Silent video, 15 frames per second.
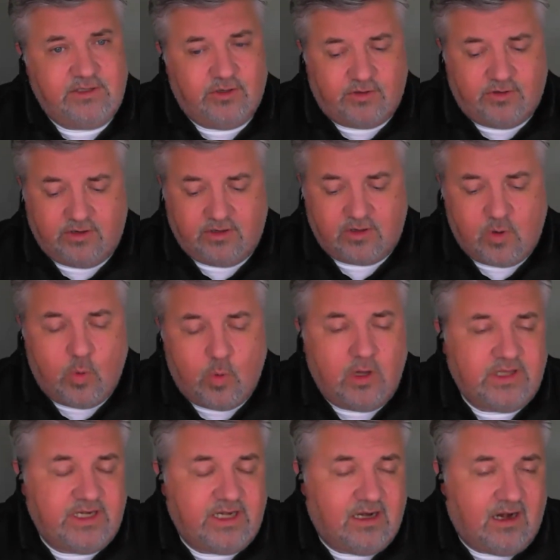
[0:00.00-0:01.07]
your
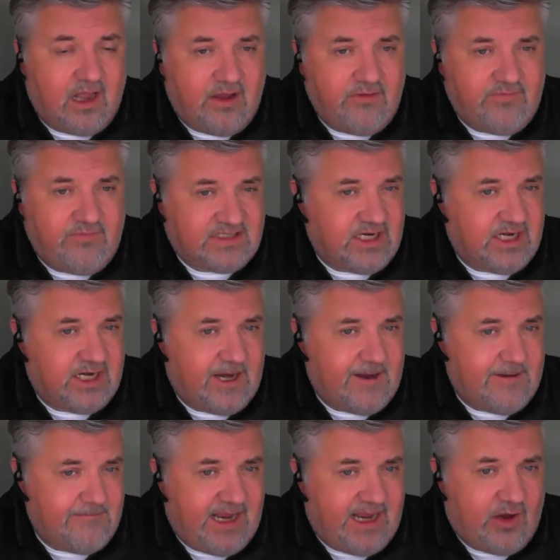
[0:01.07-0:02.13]
quality of life is going to
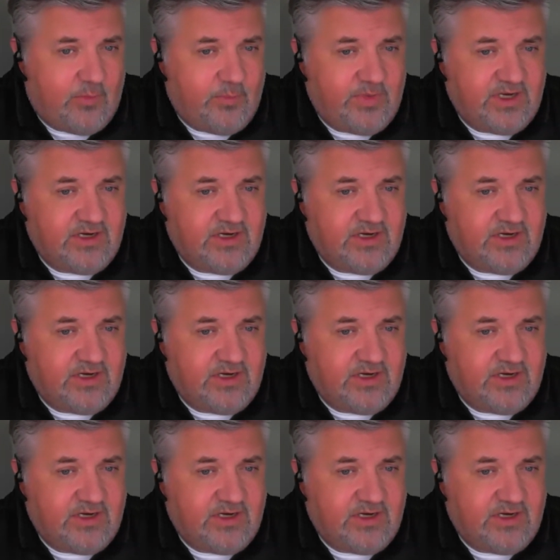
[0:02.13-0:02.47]
come down